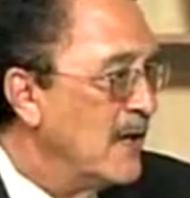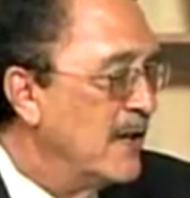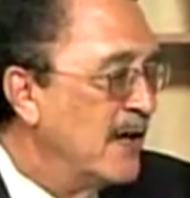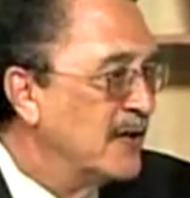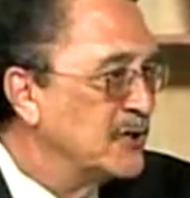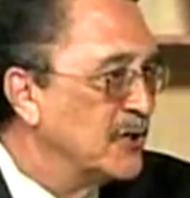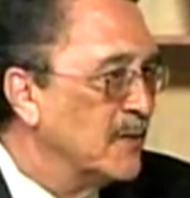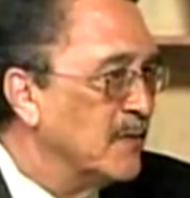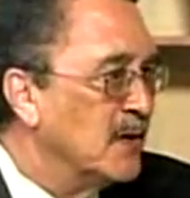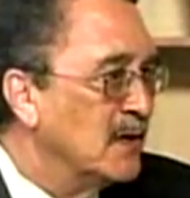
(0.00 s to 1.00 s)
that the
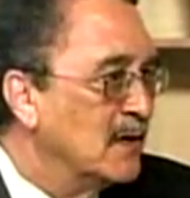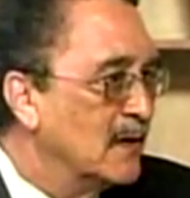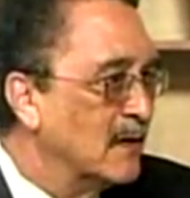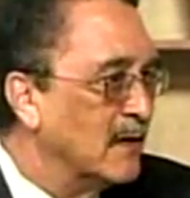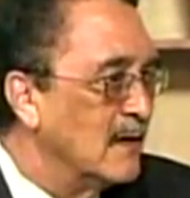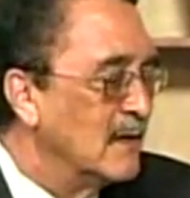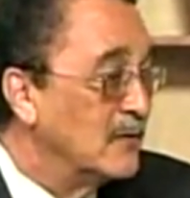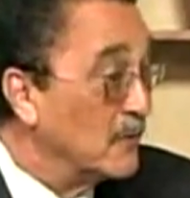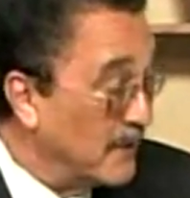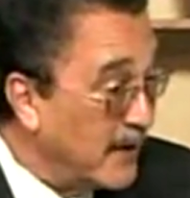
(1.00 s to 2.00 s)
Chamber, to
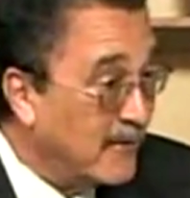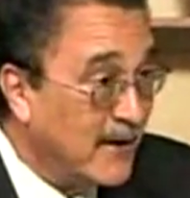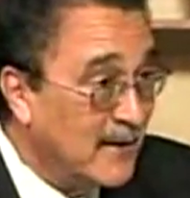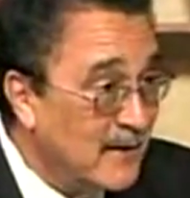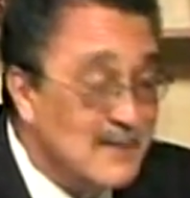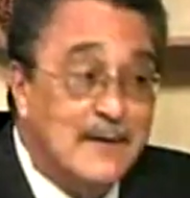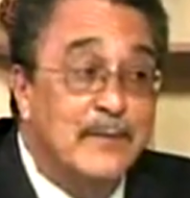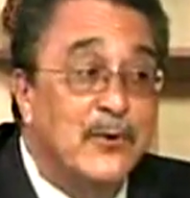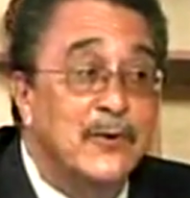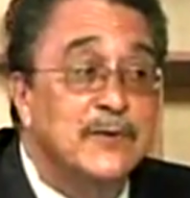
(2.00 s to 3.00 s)
their credit, is
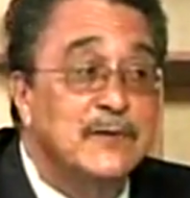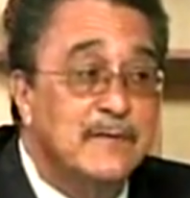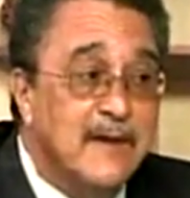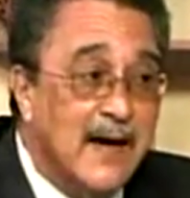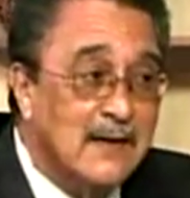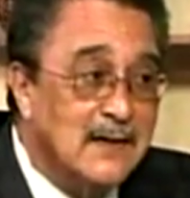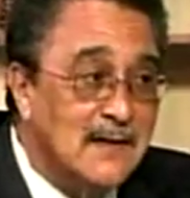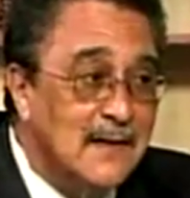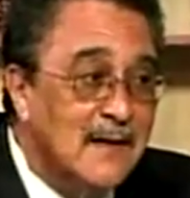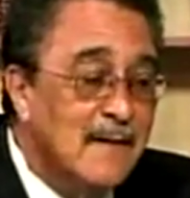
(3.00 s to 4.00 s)
opposed to VAT.
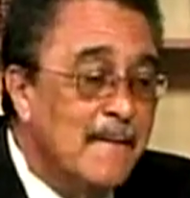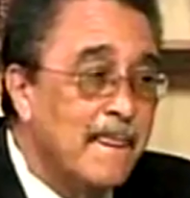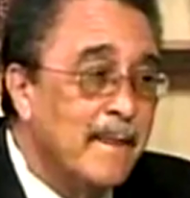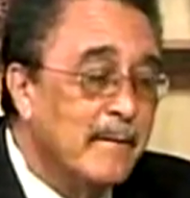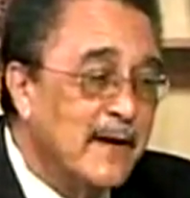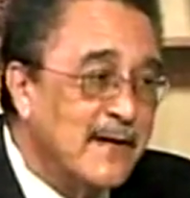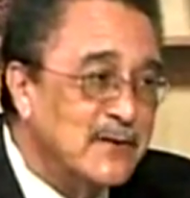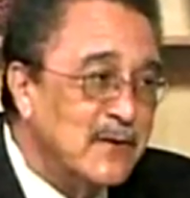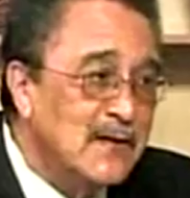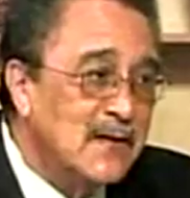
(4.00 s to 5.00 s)
But as you
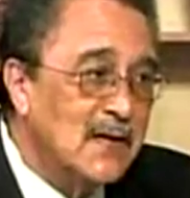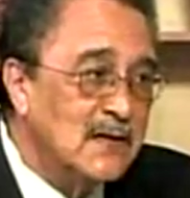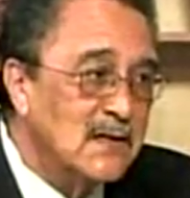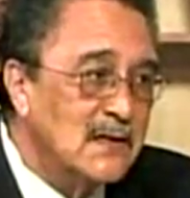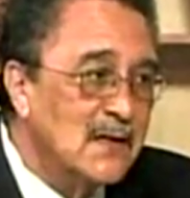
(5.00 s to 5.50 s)
indicated,